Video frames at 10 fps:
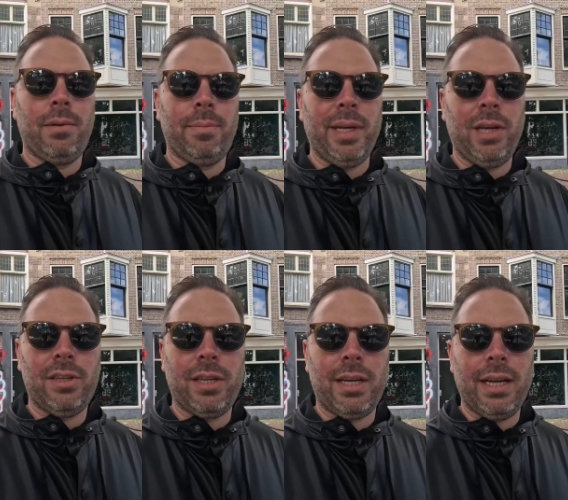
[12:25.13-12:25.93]
Because
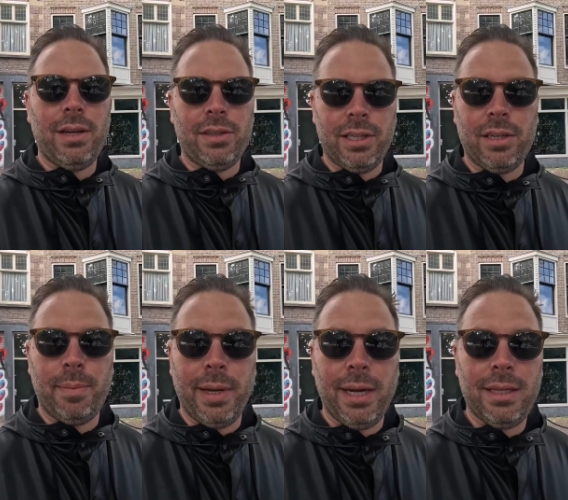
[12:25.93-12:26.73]
the canals
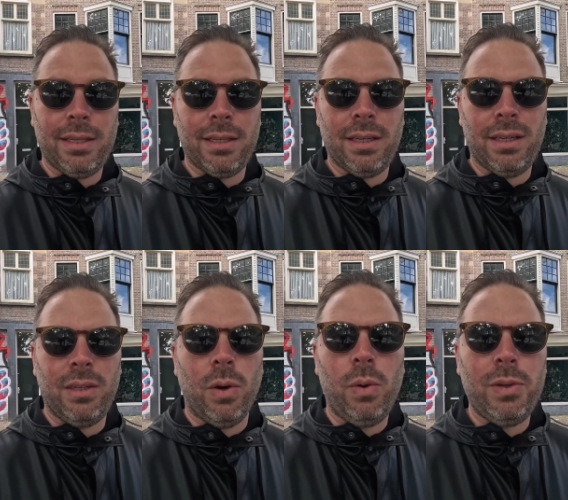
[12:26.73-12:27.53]
disappeared,
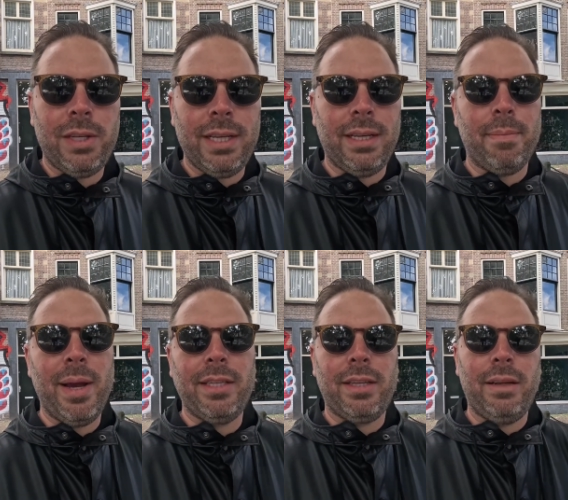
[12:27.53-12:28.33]
the whole city
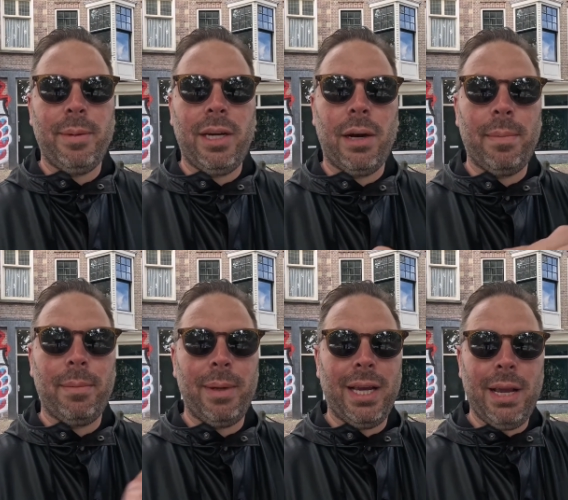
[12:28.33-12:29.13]
basically
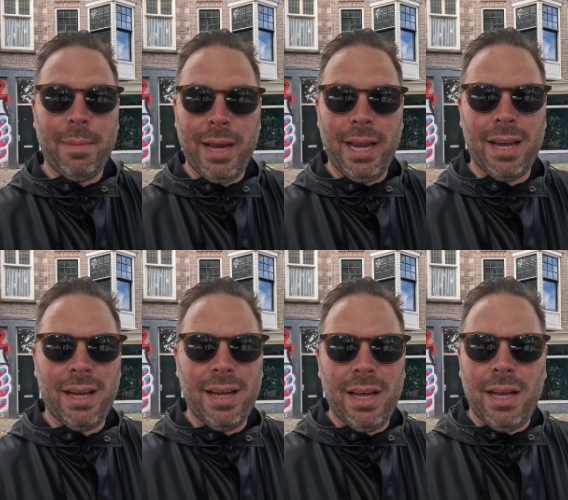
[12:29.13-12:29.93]
became a
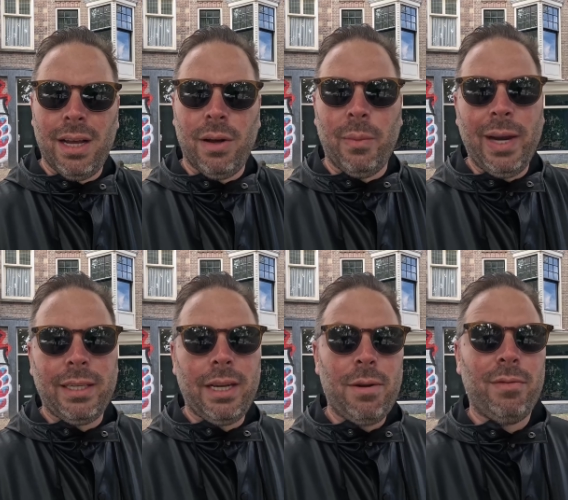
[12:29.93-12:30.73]

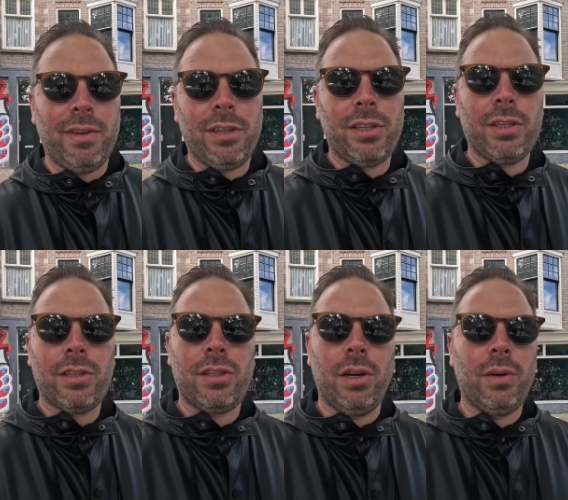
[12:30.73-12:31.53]
white canvas.
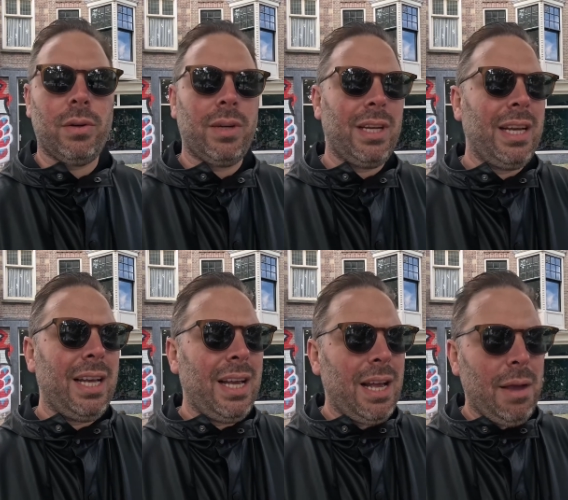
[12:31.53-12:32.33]
So
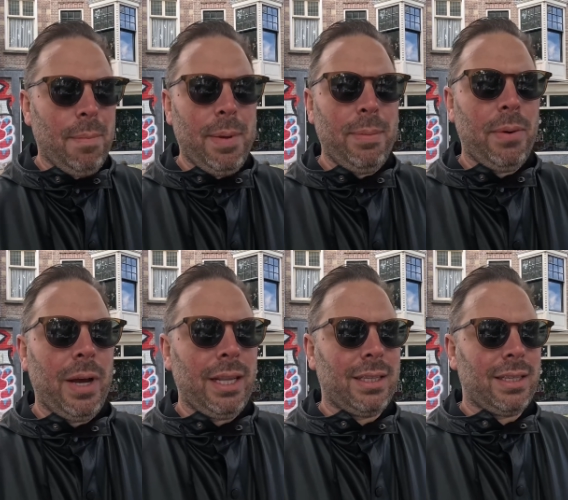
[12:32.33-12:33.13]
people
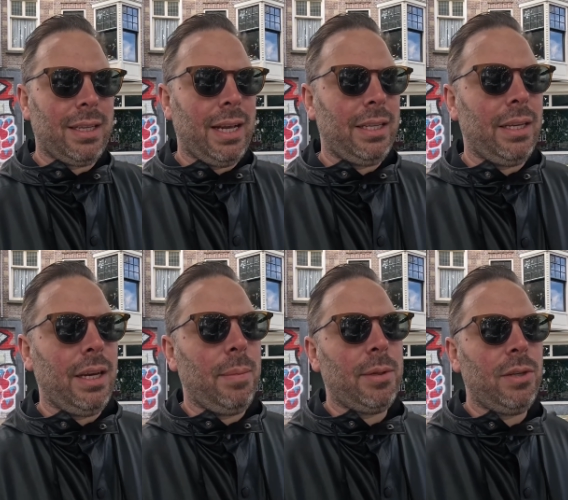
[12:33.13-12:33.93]
had like the
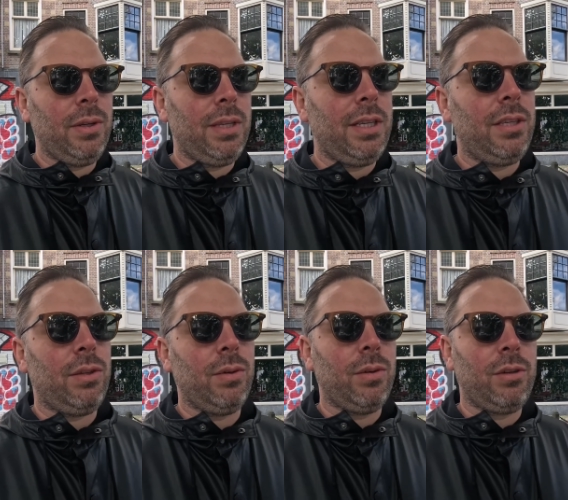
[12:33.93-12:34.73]
opportunities
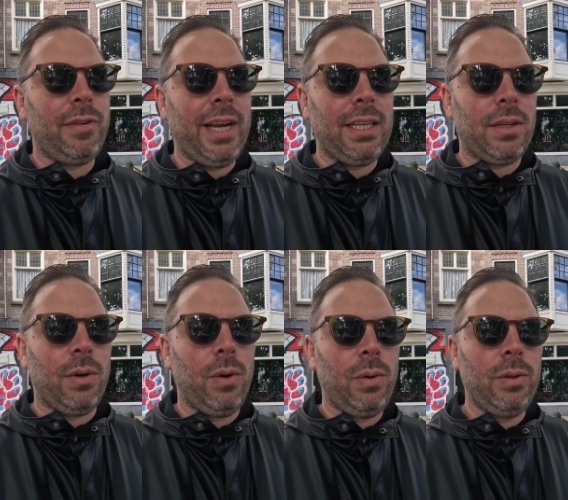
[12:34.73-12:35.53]
to create a
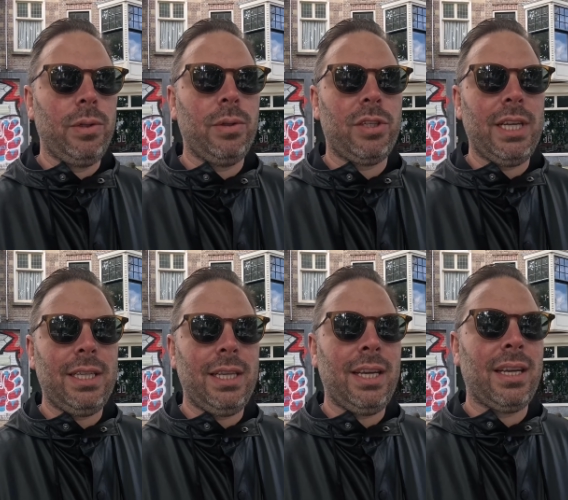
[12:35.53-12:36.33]
whole new
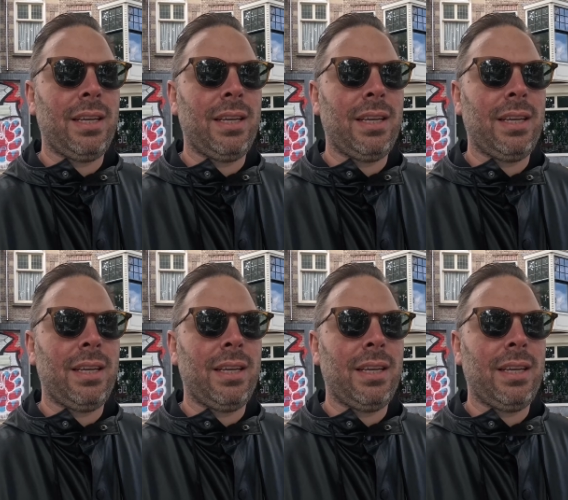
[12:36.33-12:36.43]
city,